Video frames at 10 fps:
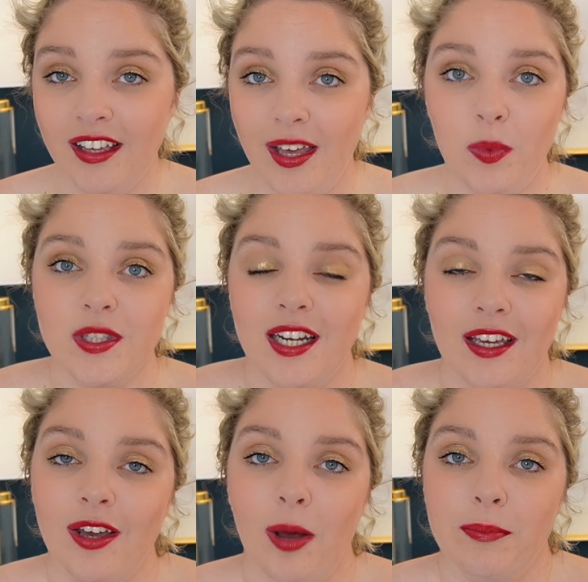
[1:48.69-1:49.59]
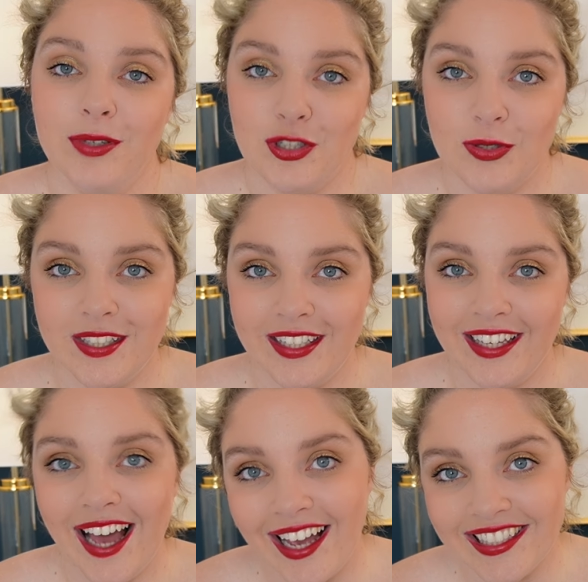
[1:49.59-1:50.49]
it was an income
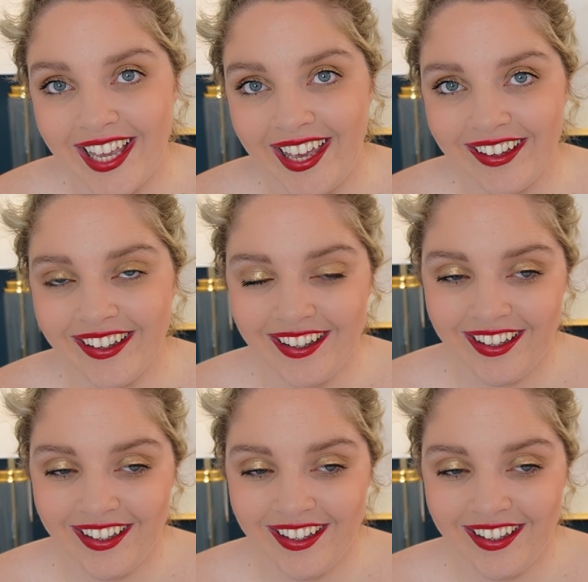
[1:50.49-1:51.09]
producing asset.